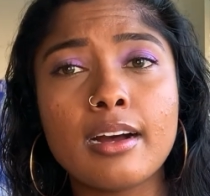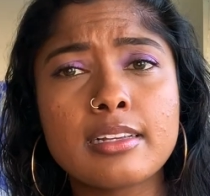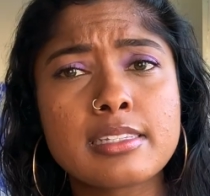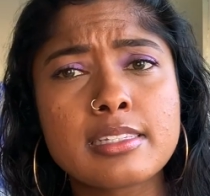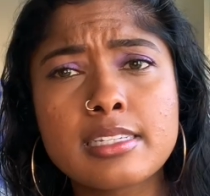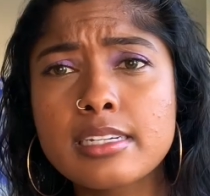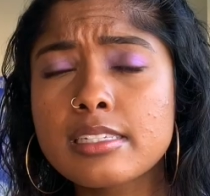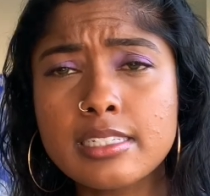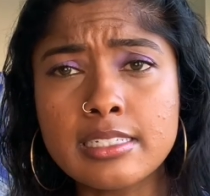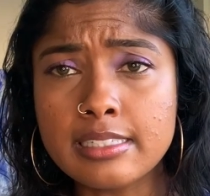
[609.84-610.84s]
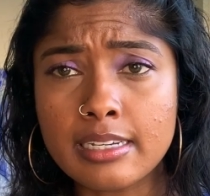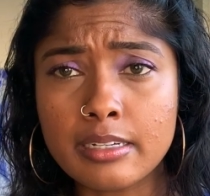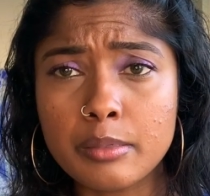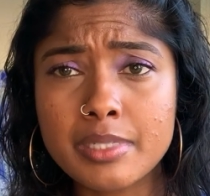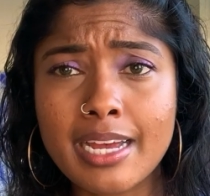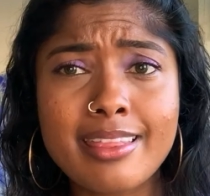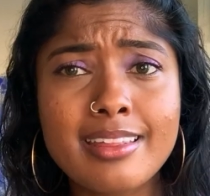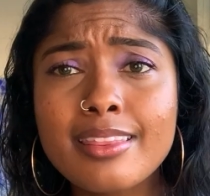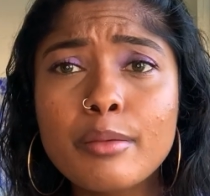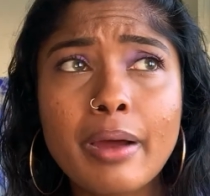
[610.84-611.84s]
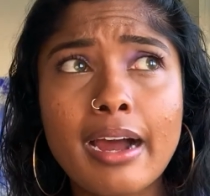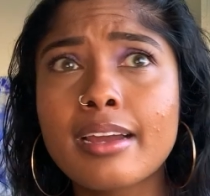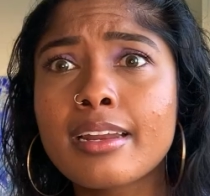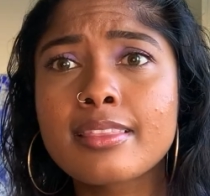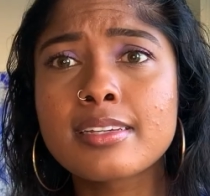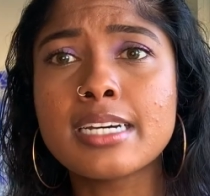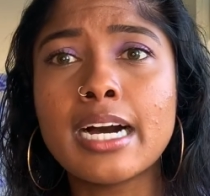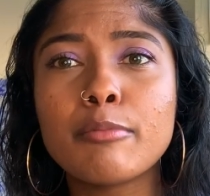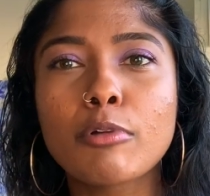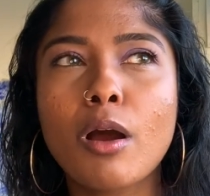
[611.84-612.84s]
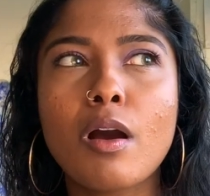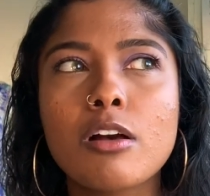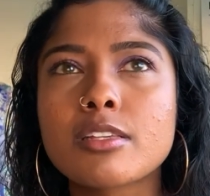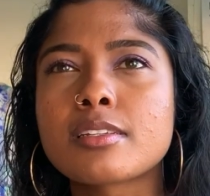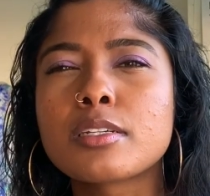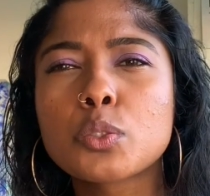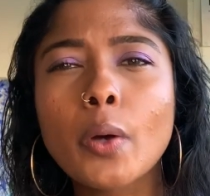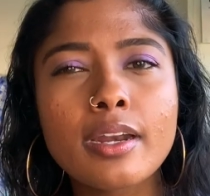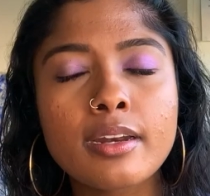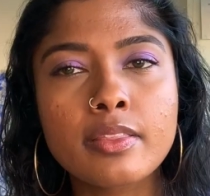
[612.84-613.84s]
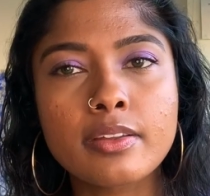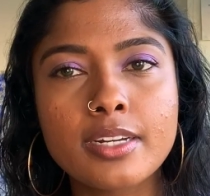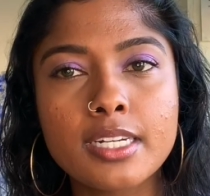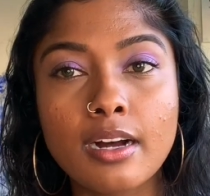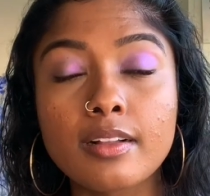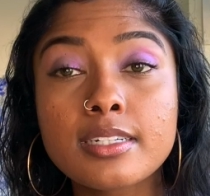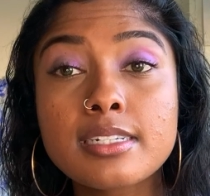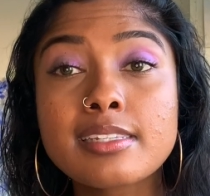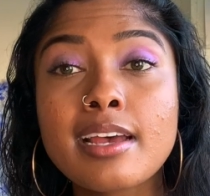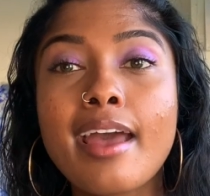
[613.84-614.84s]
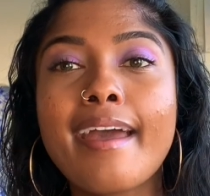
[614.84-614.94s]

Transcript: 6 exams. I think the packet at the time cost like $20 to $30,